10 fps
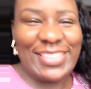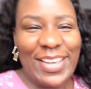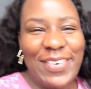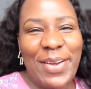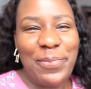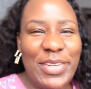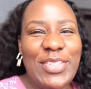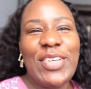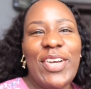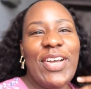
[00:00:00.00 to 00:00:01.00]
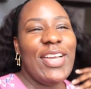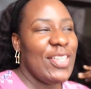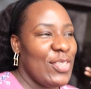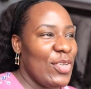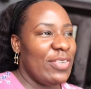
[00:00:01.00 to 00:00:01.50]
to snap her picture.
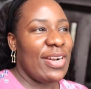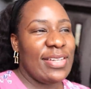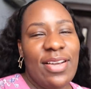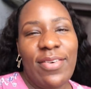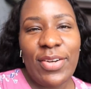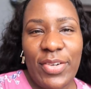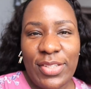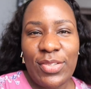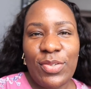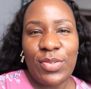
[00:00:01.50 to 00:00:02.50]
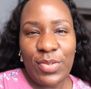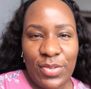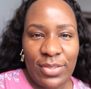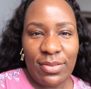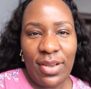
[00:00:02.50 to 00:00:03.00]
So right now we're going
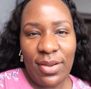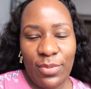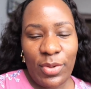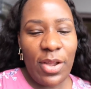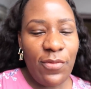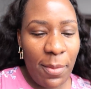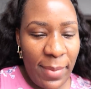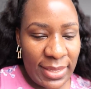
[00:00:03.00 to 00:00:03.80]
for